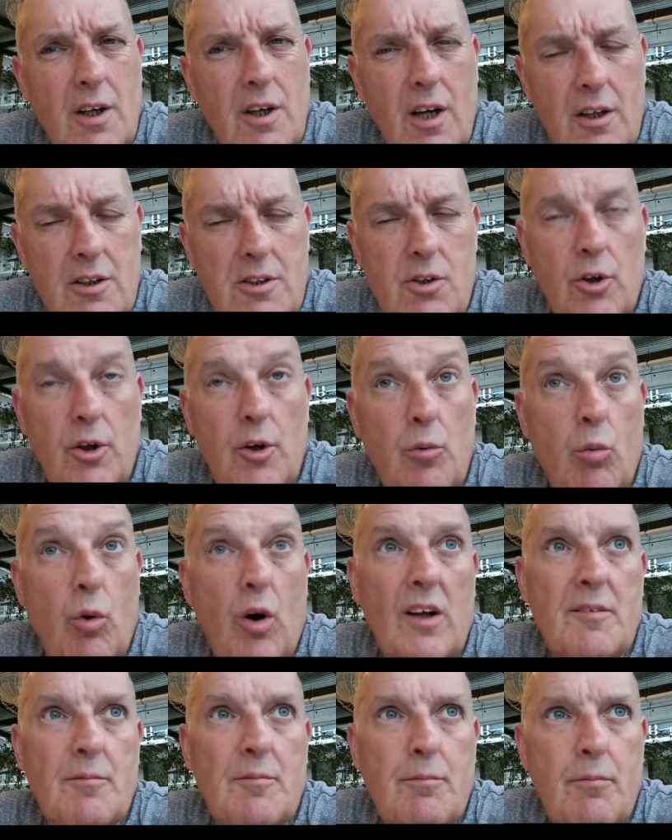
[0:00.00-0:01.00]
Sorry,
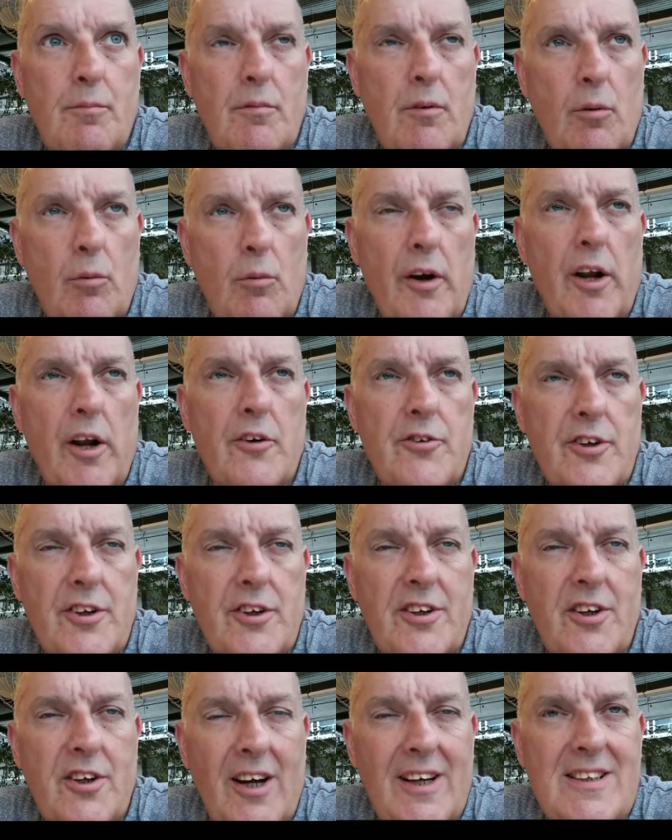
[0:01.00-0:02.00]

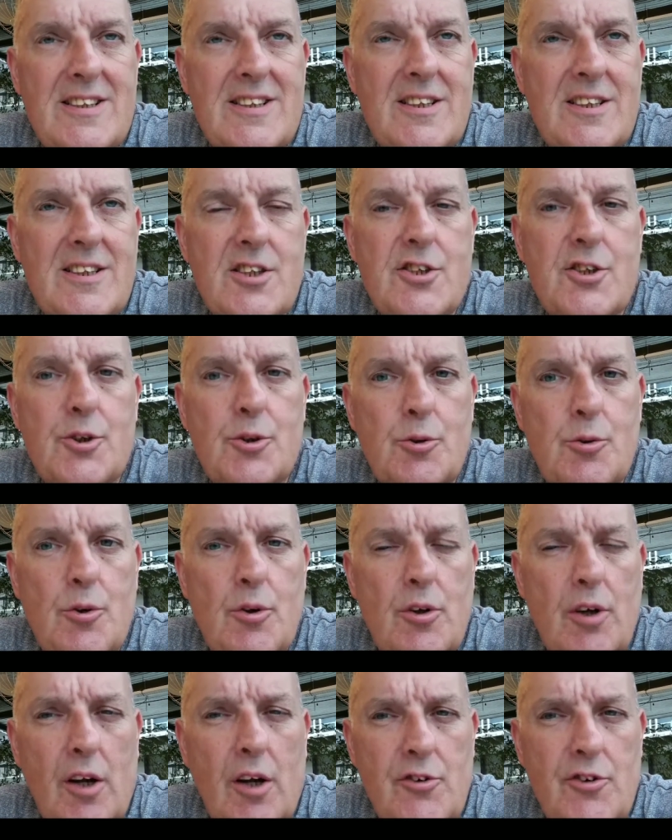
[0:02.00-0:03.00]
190 to
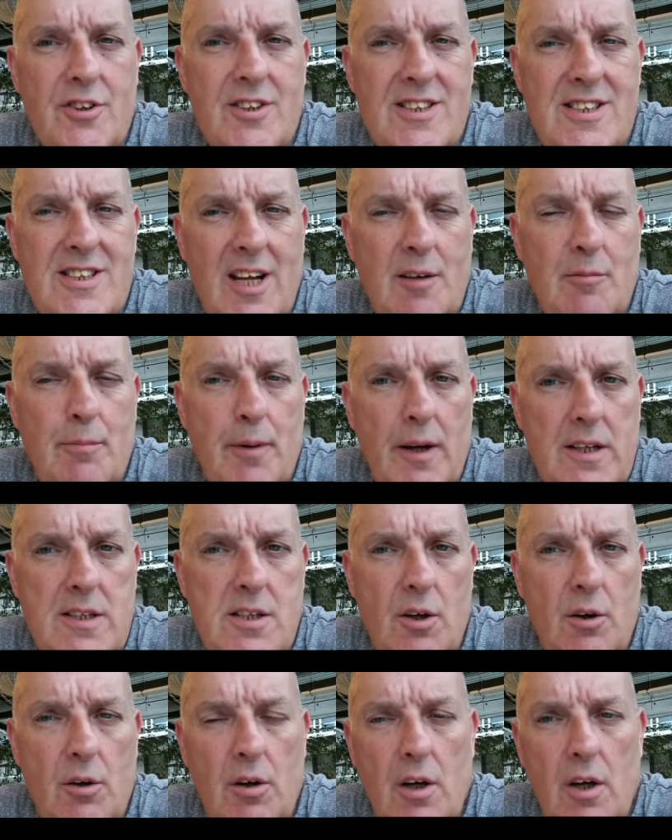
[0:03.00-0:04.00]
210 peso.
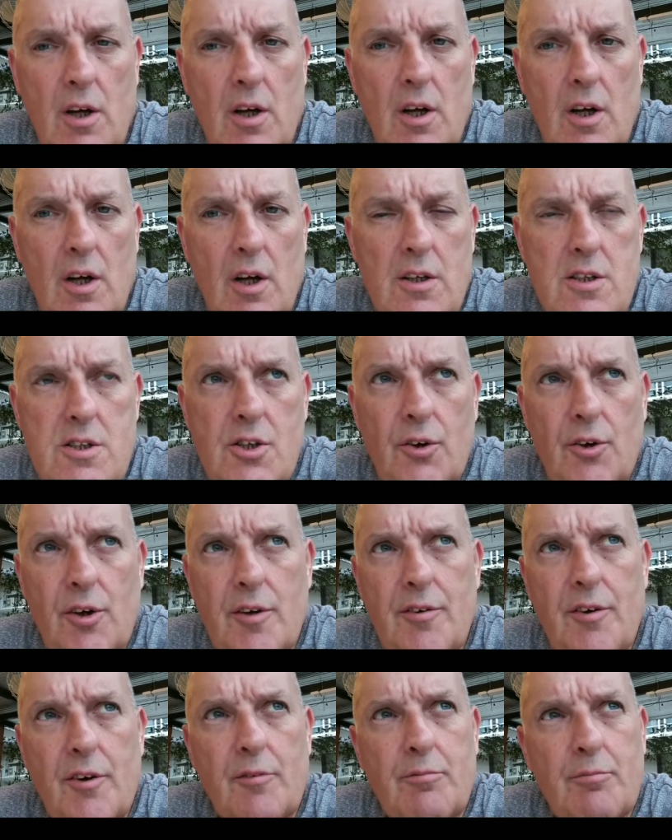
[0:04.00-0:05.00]
Sorry to
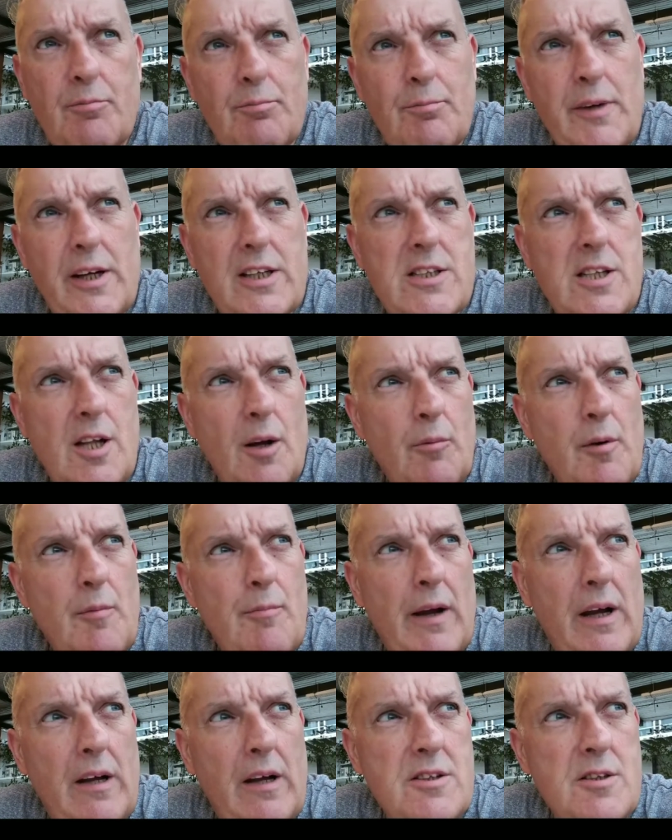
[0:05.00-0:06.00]
mix up with
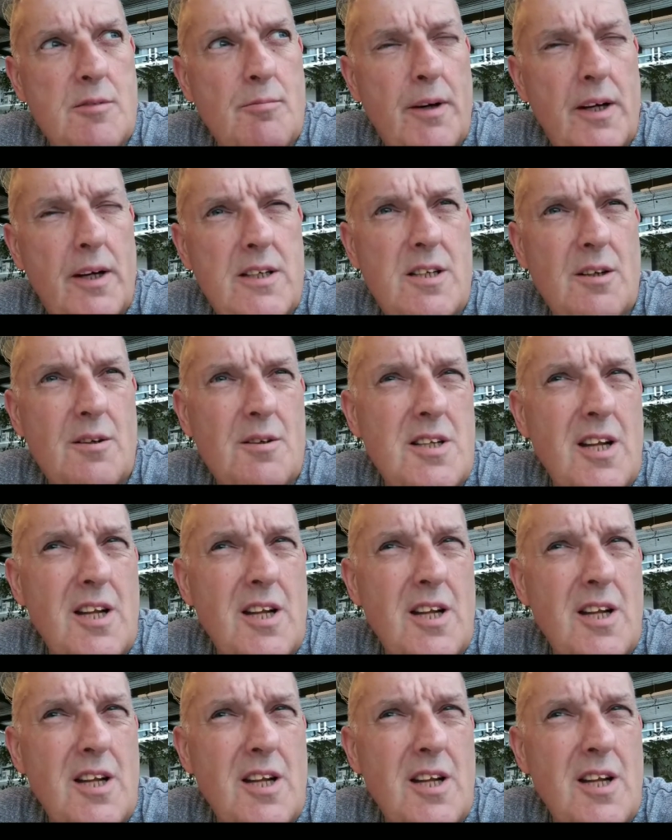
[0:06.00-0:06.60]
pounds and pesos.